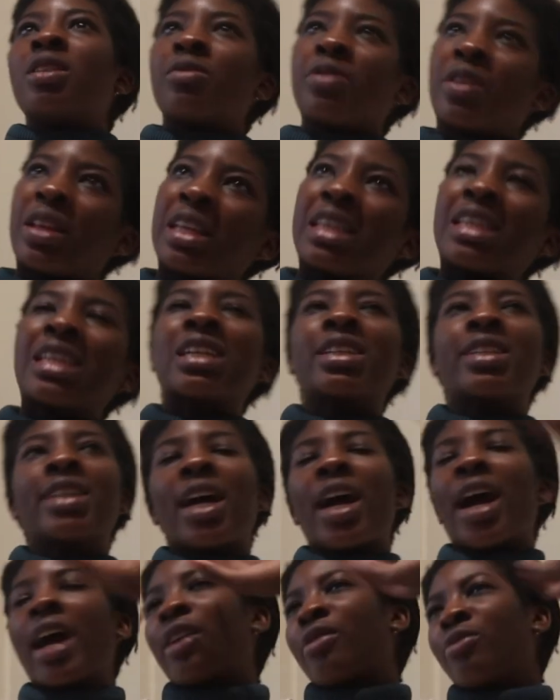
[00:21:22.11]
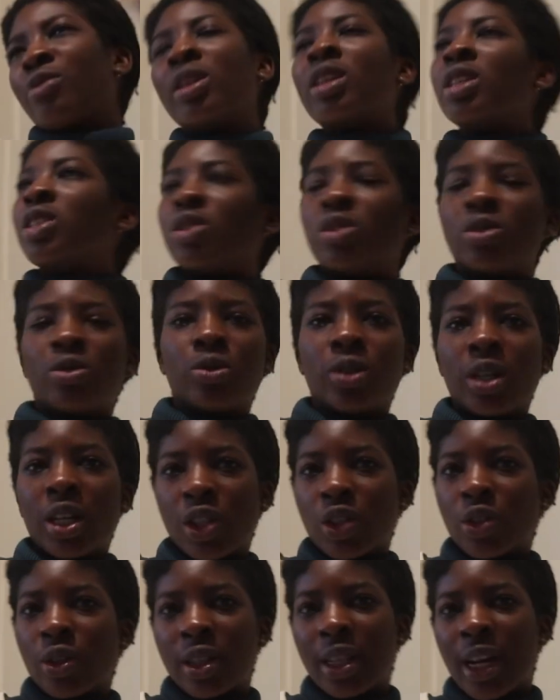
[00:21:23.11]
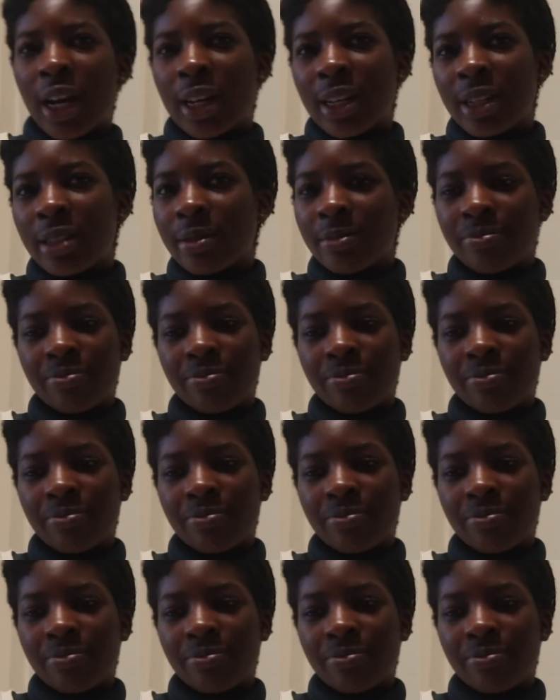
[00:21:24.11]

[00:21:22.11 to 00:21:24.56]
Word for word: feeling guilty. I really do enjoy that.